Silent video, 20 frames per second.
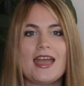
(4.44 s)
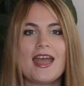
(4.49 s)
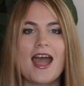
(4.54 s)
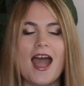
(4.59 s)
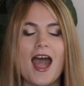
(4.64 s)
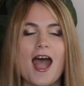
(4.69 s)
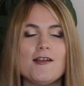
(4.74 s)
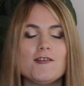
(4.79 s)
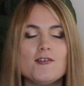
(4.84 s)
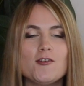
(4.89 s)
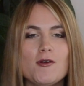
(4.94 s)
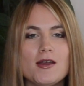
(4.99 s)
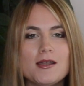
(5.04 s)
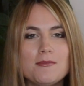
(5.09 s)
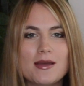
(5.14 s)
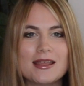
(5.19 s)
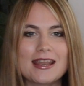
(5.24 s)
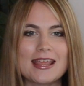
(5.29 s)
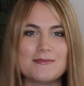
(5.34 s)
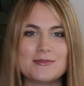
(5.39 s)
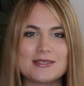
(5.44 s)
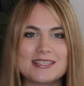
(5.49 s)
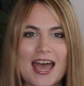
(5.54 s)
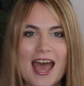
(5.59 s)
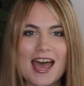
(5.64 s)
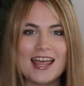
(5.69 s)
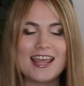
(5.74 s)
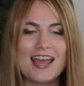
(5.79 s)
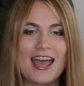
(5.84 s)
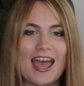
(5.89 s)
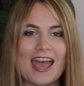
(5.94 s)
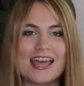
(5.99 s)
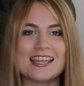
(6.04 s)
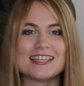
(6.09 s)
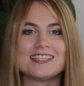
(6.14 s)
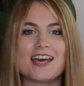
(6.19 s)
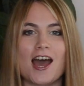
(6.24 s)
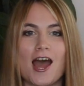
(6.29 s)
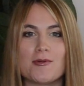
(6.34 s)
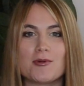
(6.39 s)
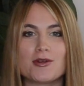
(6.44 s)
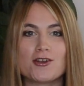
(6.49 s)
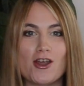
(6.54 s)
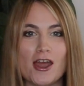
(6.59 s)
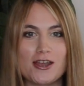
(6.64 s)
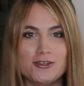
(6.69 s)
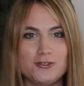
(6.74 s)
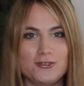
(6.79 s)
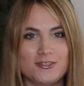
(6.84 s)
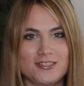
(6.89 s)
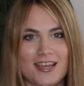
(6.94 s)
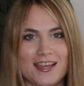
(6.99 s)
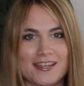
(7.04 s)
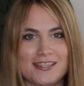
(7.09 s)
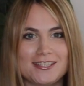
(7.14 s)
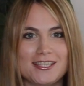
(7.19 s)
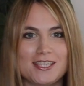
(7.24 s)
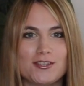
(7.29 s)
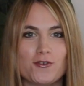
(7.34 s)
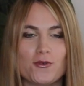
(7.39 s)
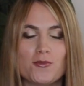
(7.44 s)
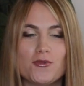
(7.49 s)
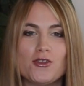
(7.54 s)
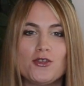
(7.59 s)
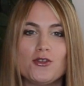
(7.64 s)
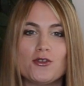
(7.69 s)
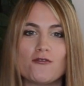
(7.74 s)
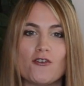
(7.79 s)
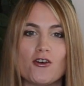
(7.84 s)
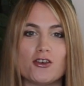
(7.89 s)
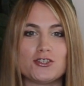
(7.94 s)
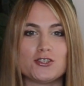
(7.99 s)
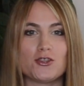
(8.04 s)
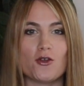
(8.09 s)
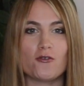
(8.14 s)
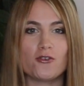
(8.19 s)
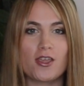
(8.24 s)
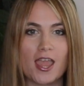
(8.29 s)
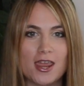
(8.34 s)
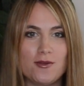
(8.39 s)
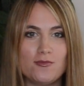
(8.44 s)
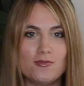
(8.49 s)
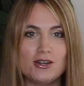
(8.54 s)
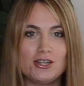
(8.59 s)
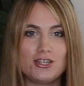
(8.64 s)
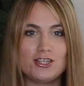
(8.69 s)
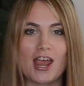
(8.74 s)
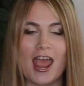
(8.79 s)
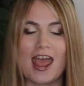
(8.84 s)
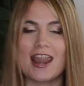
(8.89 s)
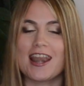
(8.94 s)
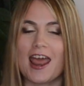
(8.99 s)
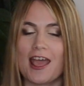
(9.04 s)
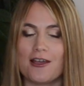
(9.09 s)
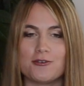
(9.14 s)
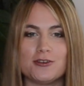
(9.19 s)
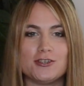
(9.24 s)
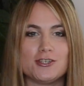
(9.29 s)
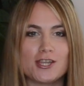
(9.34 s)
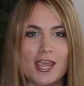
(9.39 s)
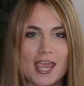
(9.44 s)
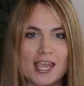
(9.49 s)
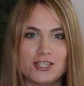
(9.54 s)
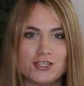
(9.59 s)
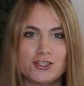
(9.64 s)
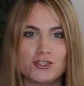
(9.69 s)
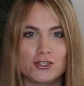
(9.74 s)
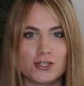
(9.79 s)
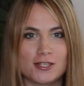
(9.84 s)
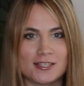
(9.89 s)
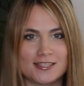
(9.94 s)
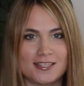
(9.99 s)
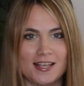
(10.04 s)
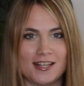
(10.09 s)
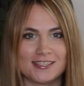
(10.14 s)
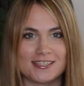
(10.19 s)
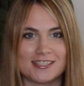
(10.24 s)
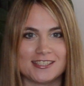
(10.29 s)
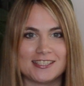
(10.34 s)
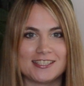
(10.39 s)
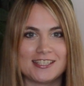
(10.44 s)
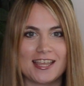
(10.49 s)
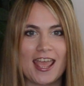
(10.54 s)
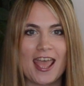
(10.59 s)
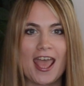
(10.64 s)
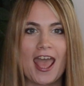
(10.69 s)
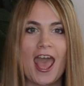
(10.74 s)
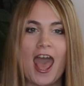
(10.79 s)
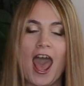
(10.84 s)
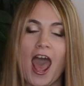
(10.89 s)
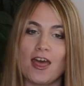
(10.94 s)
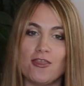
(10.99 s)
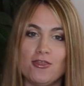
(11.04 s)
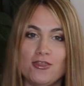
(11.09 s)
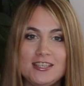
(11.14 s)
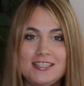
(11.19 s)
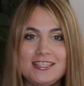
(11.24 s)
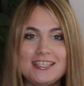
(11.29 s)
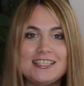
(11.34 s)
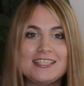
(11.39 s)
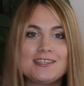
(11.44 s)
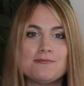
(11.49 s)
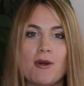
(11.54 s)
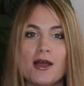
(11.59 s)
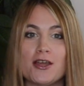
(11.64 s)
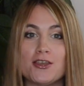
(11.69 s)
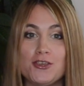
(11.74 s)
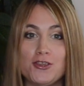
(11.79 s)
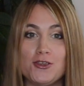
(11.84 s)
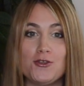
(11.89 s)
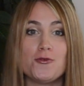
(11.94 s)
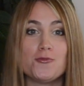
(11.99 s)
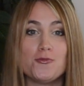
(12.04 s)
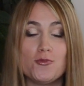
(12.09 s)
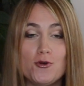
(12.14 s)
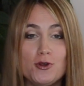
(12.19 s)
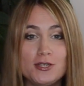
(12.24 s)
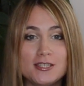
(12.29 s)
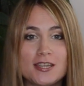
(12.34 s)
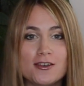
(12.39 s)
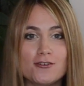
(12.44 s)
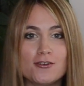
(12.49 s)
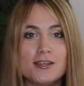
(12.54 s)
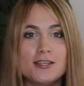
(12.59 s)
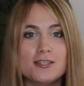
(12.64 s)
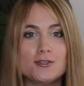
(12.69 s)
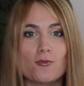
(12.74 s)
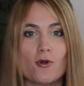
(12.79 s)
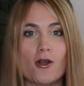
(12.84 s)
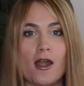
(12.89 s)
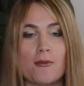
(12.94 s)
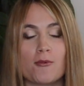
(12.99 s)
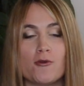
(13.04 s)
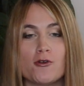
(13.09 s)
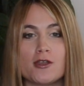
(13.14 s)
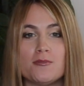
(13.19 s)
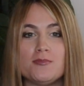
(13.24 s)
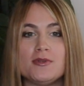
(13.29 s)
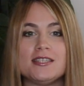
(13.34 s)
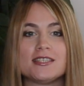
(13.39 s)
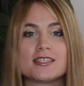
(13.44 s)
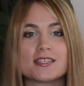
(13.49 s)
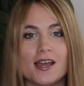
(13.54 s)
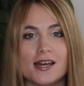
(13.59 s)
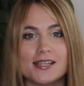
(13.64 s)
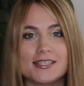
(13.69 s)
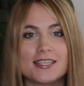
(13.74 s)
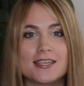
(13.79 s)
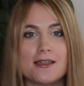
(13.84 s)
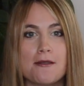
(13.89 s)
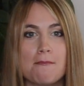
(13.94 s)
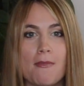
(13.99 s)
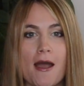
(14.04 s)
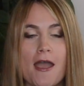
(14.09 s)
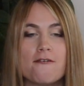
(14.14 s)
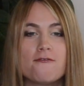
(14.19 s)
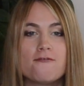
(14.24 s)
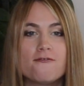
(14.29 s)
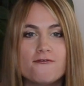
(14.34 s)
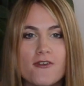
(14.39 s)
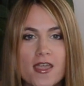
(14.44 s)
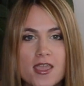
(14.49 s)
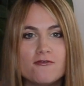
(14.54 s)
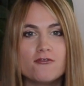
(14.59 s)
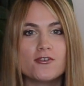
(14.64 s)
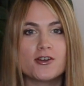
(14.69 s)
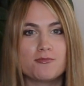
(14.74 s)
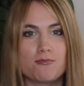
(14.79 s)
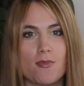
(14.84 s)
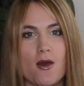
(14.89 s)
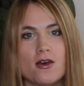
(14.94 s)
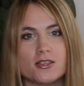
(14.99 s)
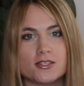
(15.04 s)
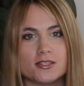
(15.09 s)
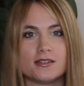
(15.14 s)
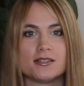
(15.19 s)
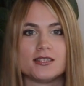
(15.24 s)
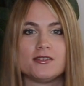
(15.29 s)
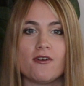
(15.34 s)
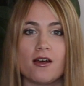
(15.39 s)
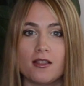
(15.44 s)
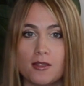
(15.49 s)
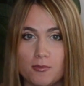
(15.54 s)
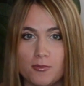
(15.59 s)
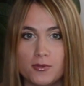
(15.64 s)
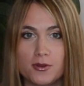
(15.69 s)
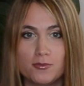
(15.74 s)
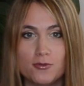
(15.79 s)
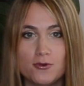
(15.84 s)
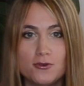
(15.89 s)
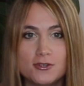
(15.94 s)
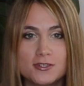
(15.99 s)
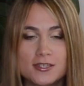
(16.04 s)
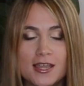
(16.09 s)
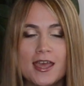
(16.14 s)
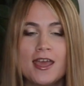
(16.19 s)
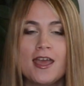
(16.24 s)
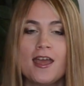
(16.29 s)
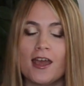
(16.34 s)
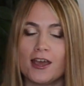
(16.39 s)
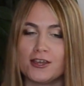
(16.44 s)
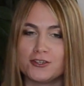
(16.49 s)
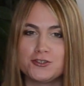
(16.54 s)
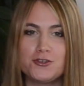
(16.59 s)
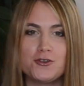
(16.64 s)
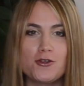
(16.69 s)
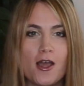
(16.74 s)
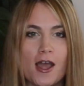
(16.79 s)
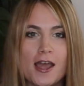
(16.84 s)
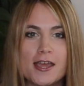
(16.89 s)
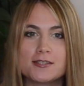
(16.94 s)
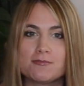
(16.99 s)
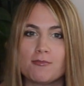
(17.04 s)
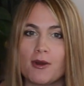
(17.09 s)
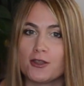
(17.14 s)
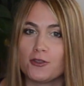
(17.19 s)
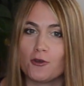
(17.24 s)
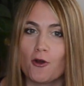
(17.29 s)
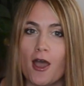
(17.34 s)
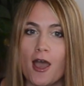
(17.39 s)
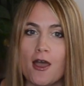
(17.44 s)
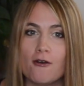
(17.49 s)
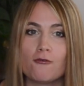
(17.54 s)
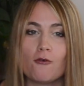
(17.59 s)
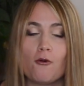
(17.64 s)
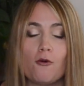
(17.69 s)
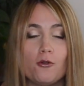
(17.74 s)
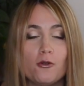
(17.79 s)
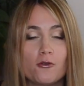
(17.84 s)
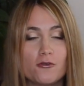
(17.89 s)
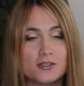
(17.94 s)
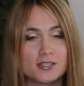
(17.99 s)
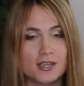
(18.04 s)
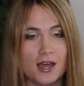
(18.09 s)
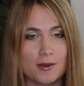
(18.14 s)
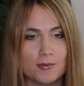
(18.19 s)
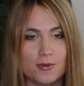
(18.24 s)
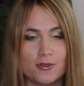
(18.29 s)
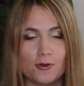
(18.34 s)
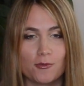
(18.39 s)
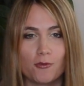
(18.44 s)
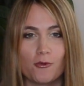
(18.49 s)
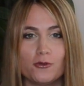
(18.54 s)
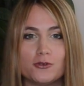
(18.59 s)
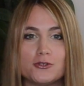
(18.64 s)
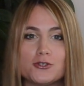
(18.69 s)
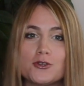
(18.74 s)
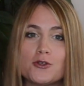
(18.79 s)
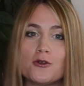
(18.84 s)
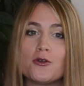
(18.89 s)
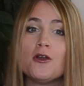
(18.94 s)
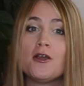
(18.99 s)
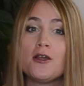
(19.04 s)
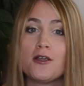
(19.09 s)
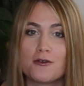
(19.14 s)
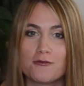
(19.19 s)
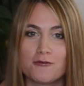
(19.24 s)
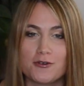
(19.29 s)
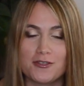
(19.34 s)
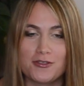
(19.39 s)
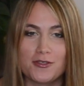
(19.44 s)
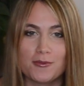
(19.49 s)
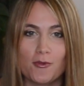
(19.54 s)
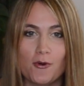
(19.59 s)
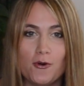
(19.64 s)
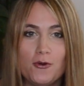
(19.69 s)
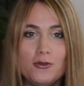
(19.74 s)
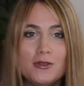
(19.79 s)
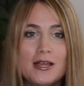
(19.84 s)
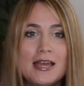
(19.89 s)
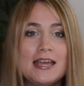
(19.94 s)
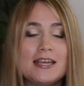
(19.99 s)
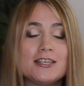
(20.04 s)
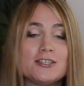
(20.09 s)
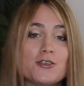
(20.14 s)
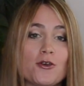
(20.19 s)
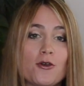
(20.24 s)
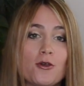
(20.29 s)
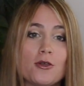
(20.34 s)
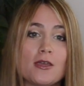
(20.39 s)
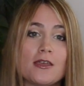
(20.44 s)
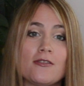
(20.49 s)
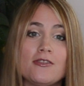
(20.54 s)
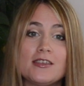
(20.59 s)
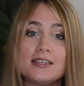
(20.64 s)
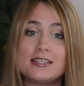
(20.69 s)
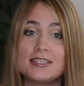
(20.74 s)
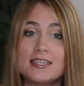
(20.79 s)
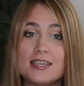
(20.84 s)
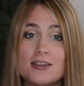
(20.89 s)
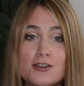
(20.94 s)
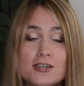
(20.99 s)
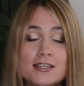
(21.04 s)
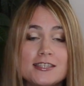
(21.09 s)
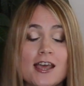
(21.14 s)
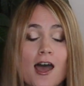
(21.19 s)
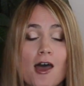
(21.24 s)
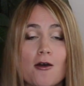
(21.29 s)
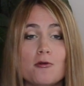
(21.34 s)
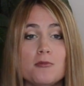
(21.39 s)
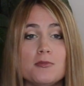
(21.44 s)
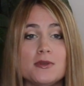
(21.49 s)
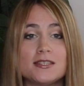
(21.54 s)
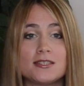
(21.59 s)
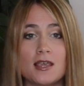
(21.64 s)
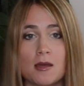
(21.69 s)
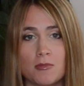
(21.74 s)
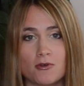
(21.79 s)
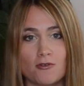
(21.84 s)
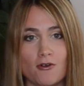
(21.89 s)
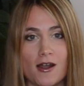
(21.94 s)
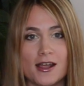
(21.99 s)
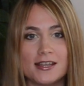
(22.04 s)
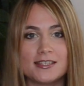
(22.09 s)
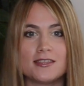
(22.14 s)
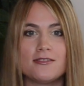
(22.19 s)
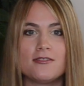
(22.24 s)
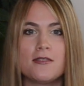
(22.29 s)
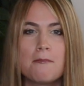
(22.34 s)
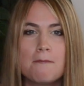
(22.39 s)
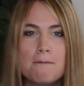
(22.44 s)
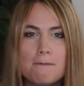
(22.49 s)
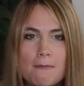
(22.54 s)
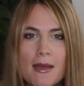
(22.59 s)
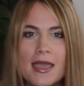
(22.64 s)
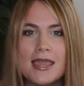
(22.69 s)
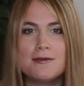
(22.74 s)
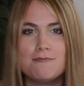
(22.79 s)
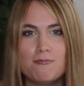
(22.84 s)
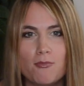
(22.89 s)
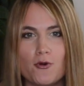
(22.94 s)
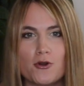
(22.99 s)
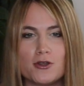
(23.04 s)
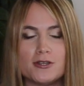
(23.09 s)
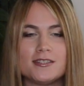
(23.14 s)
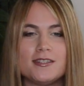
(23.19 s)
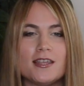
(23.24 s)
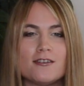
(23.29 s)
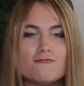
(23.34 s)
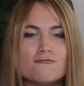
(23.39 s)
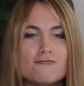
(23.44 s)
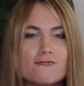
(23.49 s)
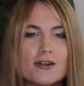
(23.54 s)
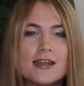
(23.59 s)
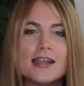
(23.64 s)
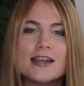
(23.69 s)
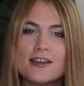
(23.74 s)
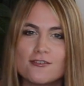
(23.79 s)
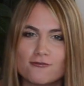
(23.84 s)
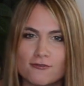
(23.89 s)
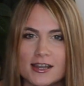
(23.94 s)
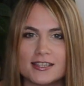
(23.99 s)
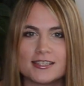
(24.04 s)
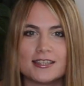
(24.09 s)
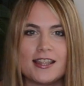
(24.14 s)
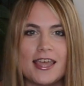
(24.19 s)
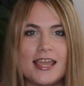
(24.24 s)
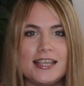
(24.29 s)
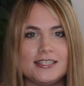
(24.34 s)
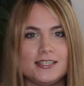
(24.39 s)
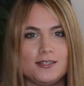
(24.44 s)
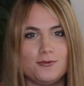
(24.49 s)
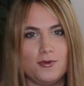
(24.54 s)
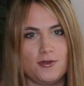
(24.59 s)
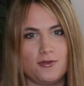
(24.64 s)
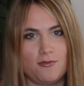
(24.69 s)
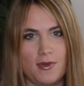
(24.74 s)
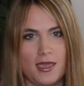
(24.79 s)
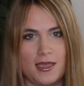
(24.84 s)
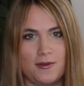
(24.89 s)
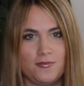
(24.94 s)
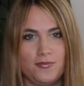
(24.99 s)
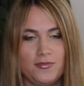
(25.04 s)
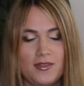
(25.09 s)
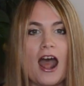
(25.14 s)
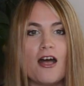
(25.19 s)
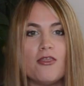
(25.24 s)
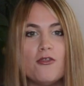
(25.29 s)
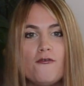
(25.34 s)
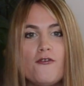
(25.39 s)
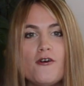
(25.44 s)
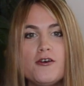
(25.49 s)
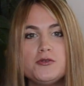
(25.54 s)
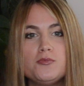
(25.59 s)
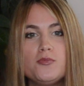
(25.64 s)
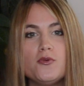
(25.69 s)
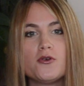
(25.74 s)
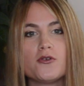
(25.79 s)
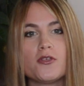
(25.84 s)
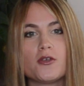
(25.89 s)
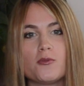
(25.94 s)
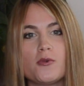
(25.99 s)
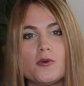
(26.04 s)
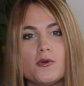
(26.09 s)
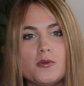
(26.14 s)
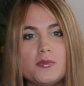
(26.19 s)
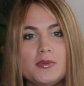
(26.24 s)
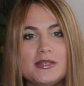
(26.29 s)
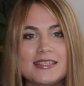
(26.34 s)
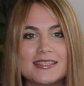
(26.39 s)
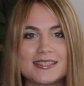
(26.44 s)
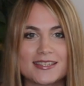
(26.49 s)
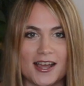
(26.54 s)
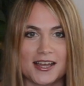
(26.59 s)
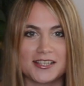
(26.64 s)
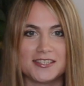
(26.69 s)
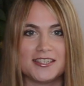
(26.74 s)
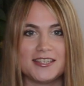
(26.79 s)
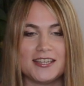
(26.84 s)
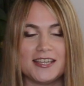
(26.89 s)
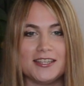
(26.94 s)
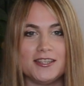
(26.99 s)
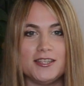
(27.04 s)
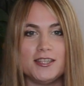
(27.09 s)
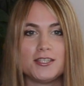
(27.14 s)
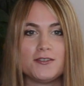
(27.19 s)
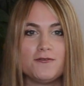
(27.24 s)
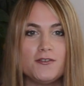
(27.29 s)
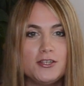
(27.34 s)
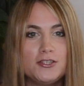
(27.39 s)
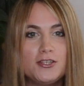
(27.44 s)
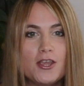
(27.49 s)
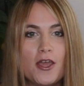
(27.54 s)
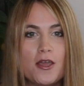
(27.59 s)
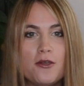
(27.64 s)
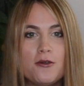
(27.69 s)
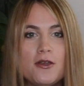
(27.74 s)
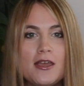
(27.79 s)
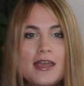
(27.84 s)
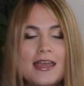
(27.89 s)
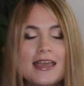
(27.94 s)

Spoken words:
Hi everyone, my name is Anna and I'm a graduate scientist from the University of Cambridge and now an educational consultant. And this is my new book series where I'm going to be discussing my favorite personal development books, as you guys might not have all the time in the world to read them all. So in this series, I will be summarizing the main points that really resonated with me. And the first book that we'll be discussing in this video